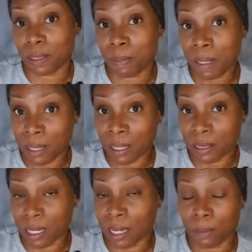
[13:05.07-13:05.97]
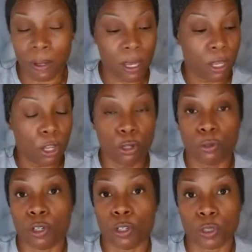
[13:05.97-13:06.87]
to be that time. Who
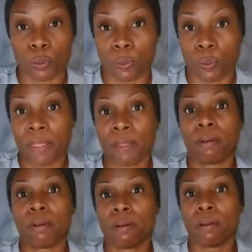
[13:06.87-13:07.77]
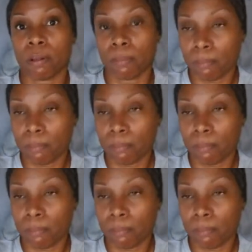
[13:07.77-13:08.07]
knows with weather?